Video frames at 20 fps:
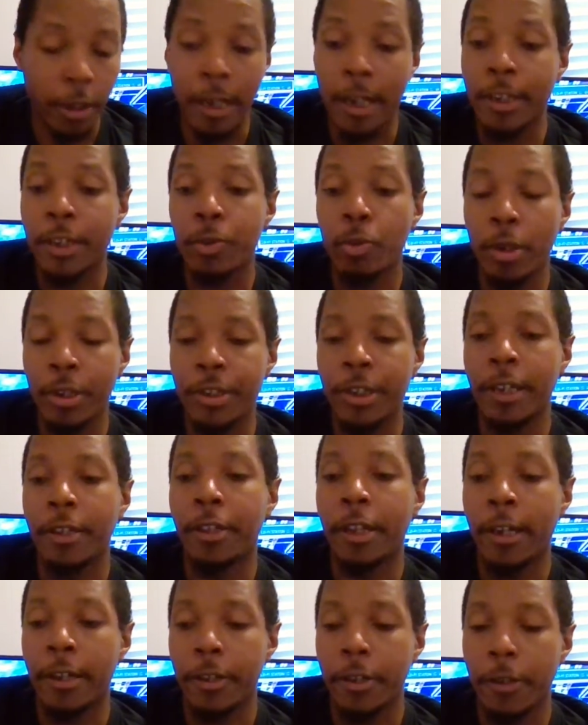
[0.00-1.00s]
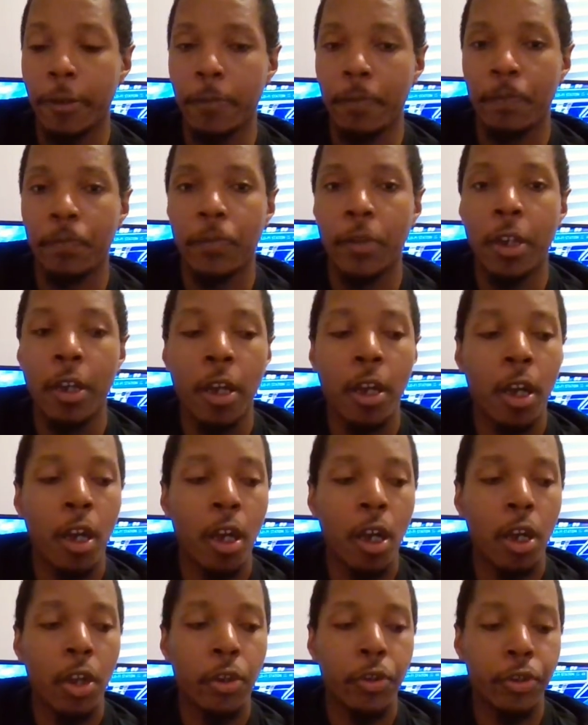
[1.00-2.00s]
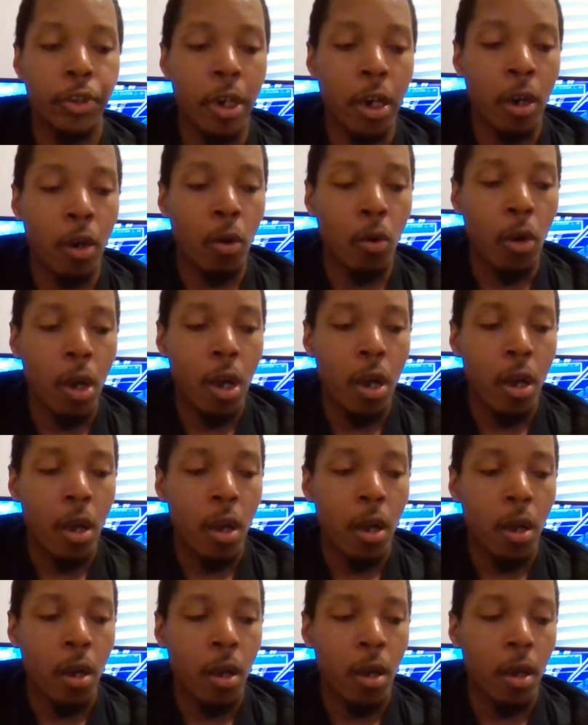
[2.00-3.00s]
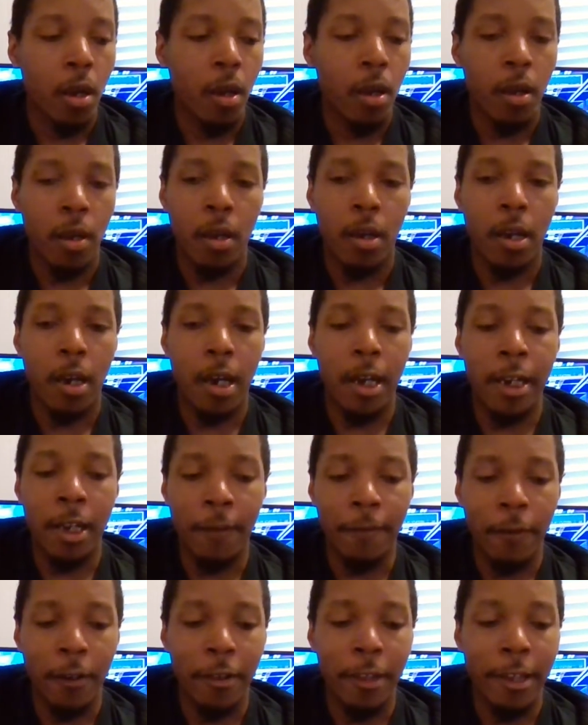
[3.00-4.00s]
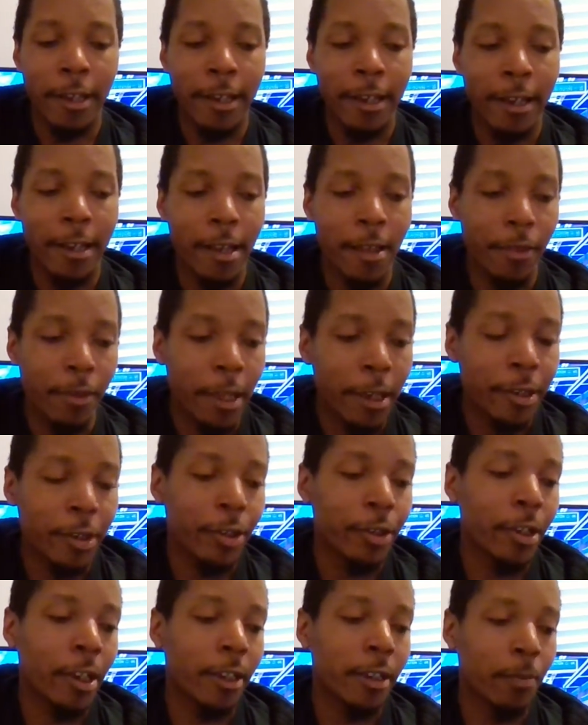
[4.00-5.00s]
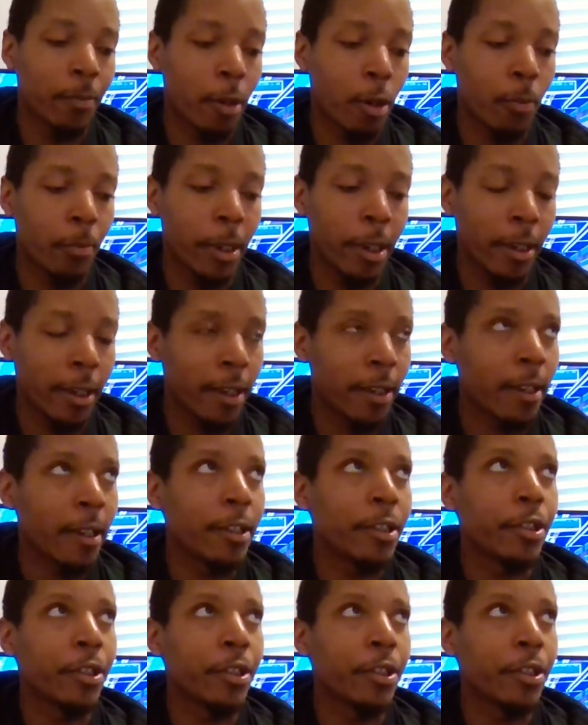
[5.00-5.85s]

I just want to say thank you. So, enough of the "This Is Us" moment, and